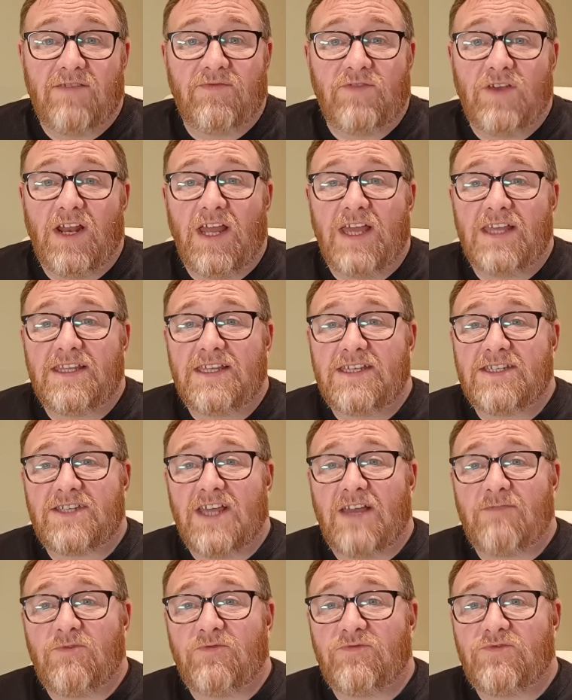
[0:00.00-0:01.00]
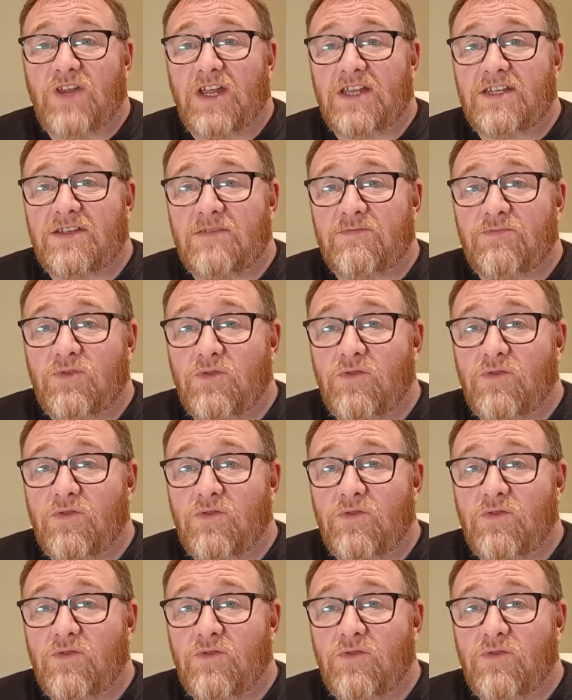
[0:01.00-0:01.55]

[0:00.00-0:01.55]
If you like these type of drinks and